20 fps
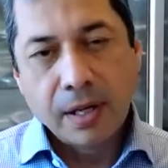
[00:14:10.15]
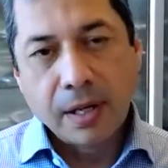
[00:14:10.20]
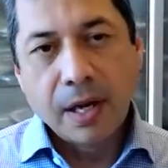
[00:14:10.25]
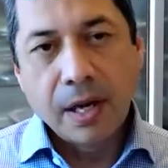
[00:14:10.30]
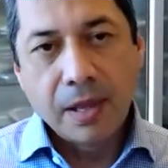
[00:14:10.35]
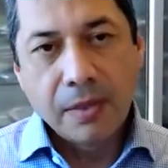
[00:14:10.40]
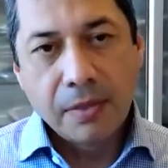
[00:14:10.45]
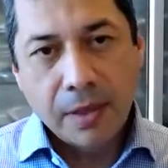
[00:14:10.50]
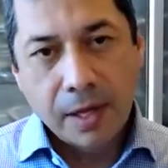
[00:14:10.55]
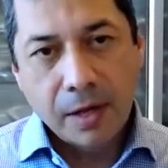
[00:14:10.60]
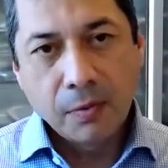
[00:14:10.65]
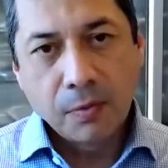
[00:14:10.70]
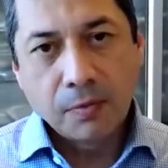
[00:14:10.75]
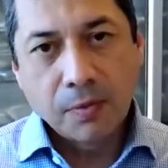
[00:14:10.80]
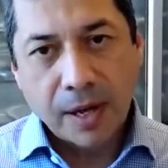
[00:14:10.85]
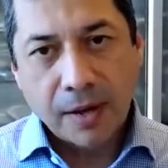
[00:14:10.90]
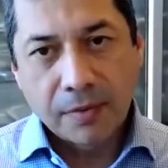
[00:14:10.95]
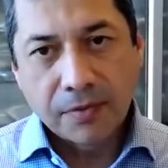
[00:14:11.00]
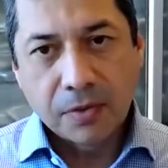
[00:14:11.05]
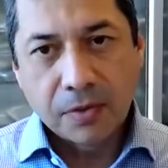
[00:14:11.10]
And then
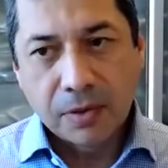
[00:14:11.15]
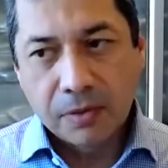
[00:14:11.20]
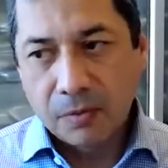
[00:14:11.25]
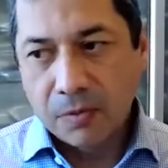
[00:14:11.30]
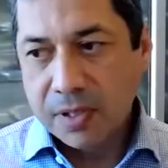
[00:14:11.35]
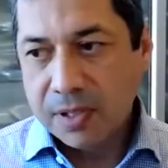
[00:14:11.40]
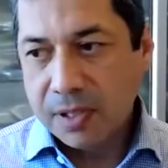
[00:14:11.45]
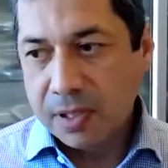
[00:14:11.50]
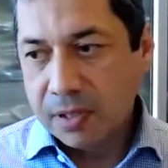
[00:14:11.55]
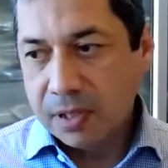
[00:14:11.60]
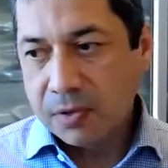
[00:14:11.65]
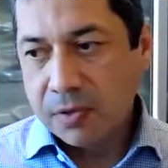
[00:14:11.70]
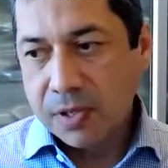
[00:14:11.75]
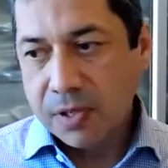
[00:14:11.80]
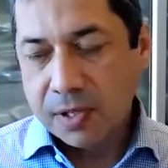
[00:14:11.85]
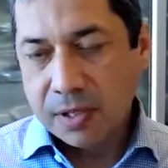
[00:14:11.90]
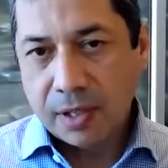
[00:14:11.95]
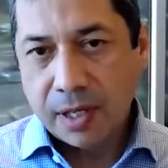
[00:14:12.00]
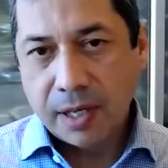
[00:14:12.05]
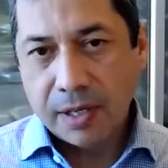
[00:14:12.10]
after we see a
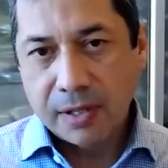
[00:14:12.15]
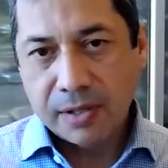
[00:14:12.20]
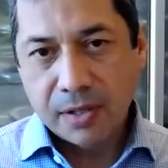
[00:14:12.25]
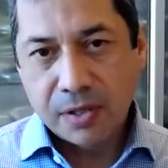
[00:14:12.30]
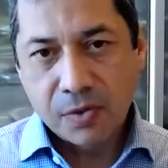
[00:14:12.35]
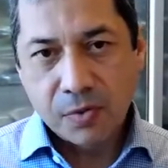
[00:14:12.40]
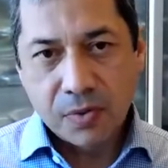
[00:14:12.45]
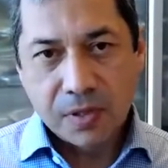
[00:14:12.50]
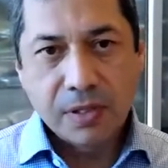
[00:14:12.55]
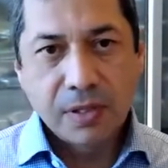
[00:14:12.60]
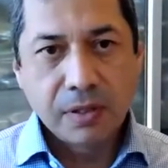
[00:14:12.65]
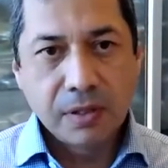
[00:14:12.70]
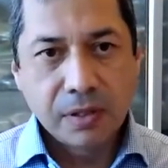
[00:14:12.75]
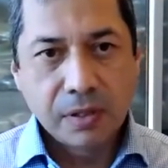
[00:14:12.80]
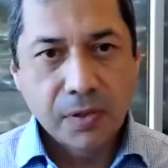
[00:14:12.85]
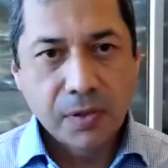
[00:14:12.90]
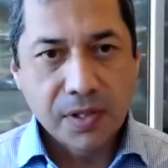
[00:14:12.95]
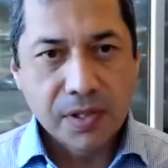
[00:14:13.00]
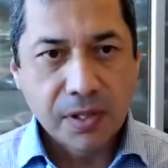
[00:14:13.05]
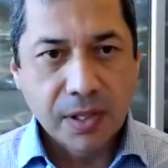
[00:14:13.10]
decrease in cases, we see a
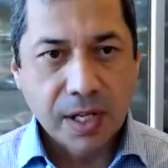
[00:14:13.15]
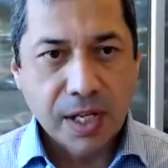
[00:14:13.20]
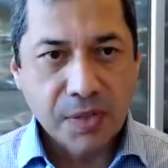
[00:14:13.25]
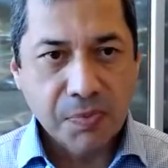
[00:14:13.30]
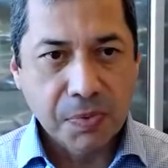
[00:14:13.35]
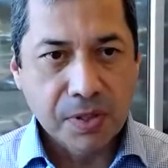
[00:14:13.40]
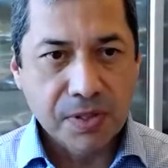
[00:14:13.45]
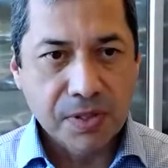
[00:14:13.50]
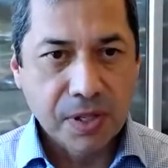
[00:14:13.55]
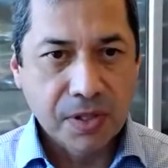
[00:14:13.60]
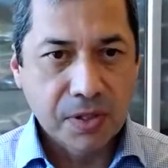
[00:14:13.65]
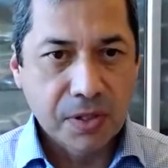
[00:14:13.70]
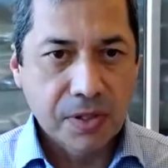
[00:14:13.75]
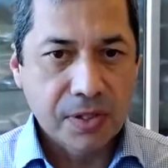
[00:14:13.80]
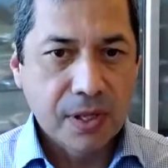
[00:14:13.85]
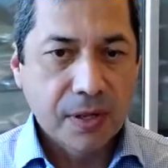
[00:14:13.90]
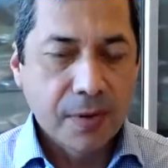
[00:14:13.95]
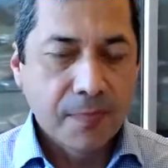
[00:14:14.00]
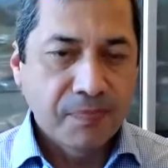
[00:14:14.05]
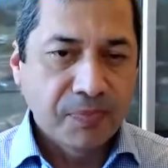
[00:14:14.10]
decrease in
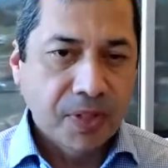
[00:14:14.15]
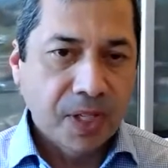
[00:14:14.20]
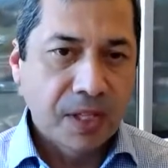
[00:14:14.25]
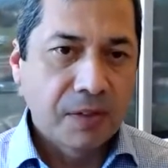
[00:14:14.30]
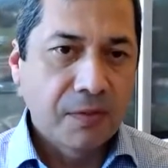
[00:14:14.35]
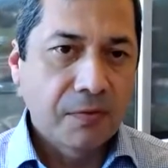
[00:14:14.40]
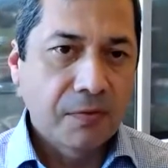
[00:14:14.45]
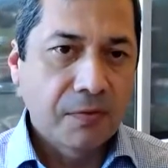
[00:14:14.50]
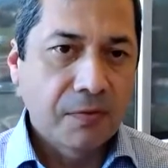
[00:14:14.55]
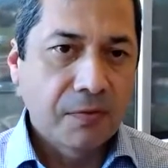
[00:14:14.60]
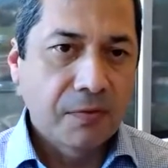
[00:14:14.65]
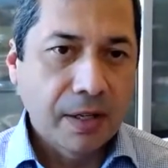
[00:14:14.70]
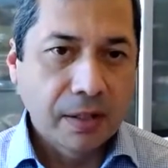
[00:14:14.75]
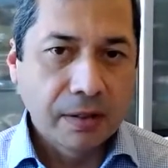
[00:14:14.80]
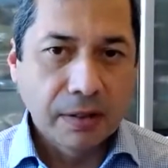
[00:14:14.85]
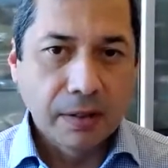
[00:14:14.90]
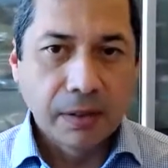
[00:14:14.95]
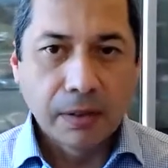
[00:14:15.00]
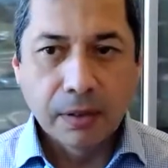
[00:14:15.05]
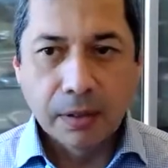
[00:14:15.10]
hospitalizations. And then
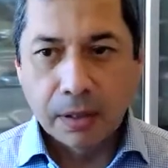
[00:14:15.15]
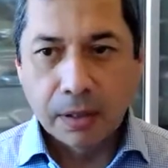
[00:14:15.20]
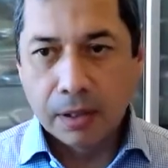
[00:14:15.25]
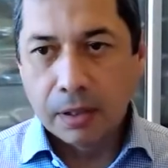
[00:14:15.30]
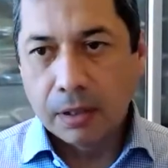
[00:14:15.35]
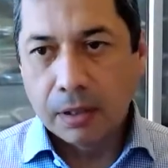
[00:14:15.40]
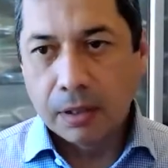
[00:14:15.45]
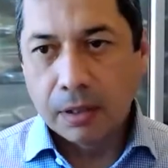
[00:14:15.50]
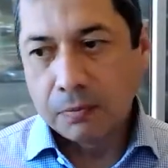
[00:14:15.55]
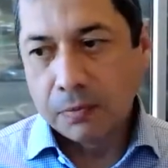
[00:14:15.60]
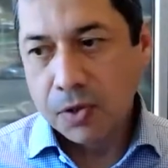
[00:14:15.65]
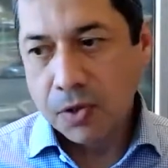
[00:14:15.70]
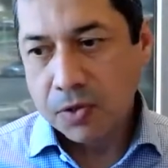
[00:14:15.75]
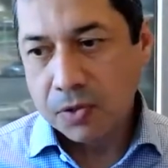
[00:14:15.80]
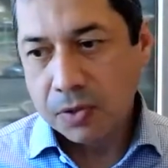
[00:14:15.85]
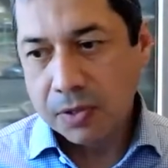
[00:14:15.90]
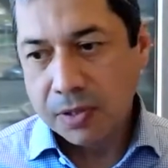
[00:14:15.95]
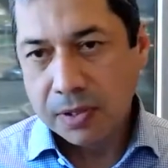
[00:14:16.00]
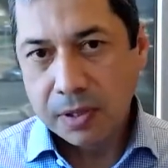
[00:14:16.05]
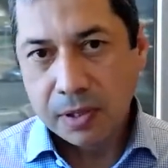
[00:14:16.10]
finally, we
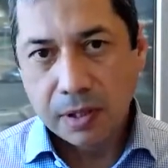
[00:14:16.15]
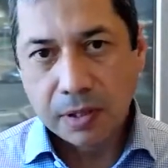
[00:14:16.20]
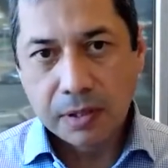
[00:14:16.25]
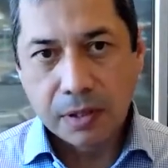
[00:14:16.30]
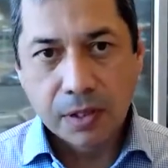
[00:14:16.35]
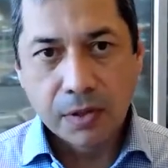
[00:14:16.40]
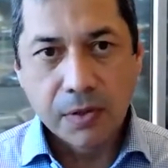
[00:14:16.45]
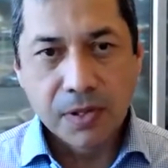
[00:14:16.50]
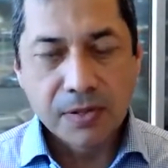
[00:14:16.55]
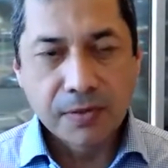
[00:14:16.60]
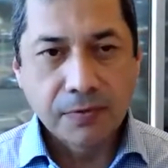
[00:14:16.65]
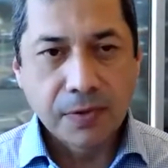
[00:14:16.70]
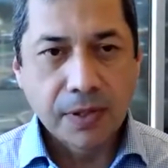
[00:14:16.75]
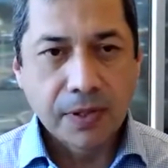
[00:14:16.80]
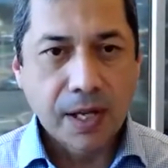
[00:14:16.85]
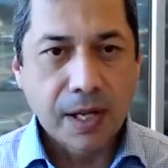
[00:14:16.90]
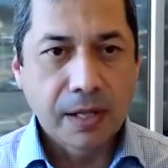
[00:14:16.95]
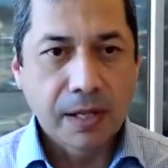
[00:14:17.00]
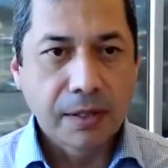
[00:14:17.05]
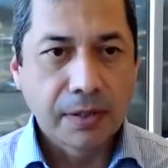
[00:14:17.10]
usually see a decrease in
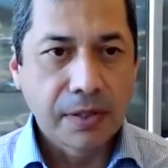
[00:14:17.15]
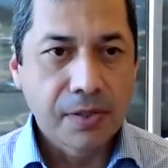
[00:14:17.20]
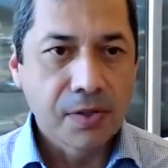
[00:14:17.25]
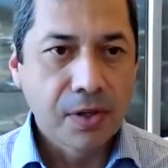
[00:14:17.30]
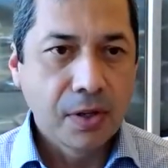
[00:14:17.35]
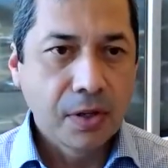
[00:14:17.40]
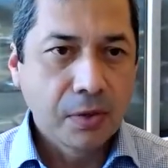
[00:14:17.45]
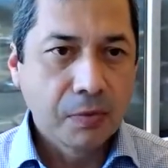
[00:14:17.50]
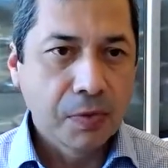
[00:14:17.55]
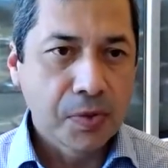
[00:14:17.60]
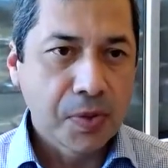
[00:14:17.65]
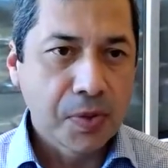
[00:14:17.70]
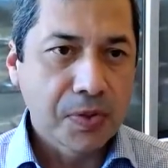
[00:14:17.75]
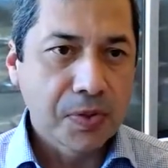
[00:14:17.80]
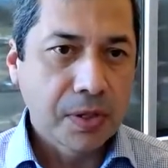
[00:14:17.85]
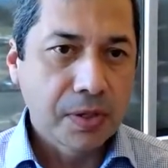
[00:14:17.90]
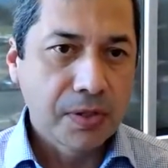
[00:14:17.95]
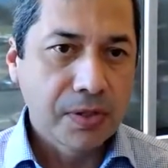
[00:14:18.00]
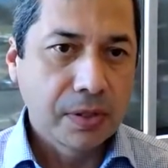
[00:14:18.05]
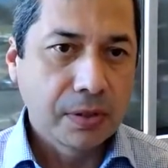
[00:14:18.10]
fatalities once we
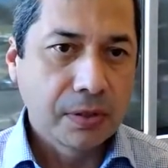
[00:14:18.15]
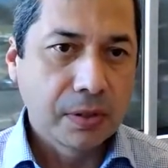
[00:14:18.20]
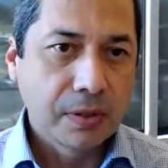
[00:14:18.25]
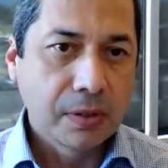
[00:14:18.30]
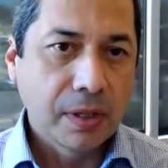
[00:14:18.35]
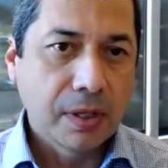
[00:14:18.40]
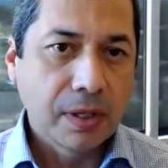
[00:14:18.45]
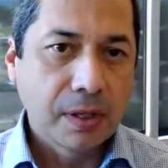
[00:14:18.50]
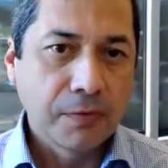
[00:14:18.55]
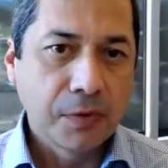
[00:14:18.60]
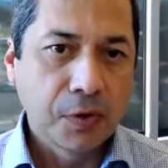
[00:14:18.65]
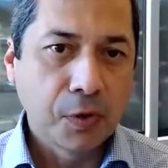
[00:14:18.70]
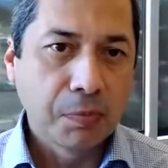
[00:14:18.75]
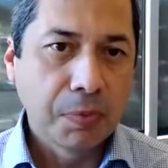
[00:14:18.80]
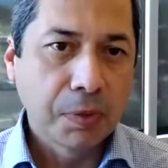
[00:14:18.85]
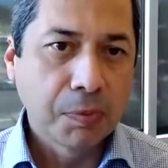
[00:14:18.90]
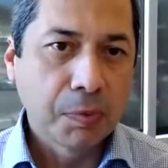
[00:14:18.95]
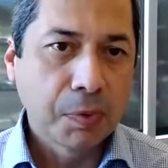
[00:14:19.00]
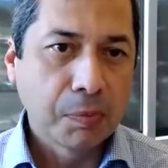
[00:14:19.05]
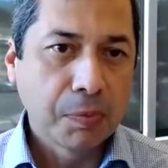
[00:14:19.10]
start seeing that fewer
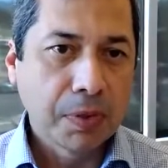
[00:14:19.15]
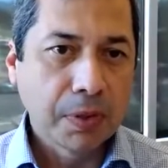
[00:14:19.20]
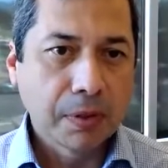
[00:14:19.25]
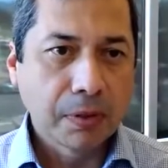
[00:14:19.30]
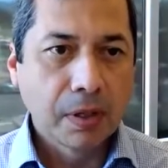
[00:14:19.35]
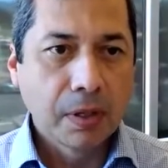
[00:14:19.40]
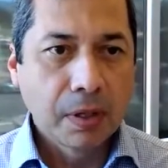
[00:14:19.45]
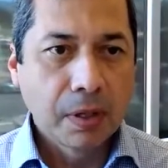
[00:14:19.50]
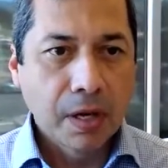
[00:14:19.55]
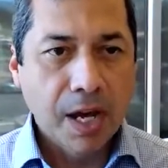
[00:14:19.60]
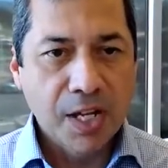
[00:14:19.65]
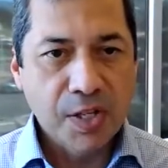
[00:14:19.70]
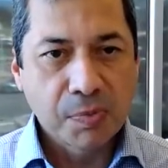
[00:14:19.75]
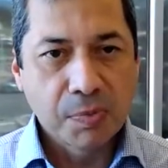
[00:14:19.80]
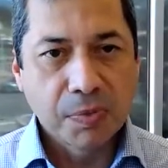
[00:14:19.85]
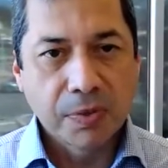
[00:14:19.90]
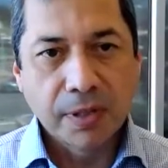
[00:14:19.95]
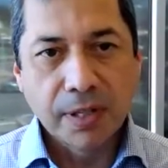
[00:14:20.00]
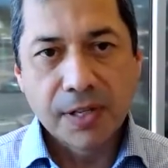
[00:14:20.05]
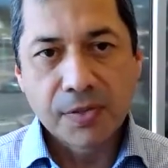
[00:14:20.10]
people are being
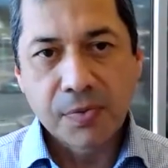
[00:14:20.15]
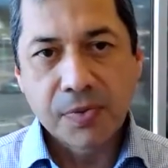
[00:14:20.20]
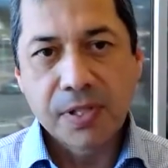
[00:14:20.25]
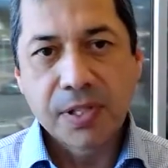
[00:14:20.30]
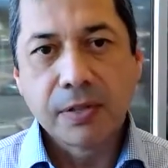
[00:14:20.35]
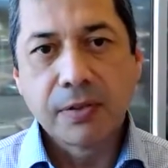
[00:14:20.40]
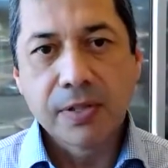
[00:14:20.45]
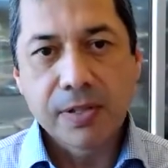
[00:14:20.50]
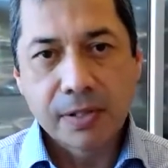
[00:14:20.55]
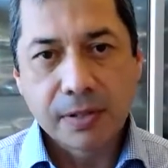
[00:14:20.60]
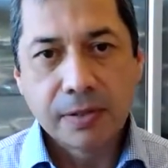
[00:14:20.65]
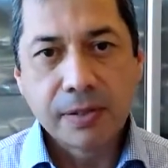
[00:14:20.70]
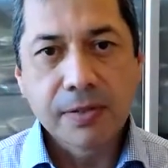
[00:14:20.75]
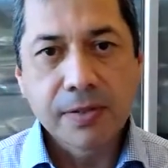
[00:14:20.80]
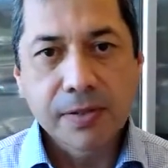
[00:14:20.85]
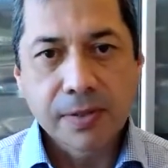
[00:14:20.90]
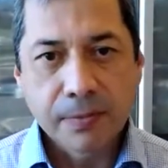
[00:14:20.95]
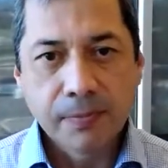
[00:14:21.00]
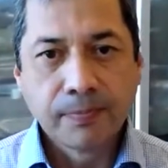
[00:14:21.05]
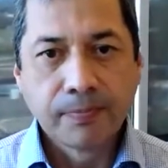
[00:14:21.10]
hospitalized with serious
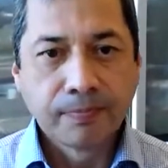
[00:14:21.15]
illness.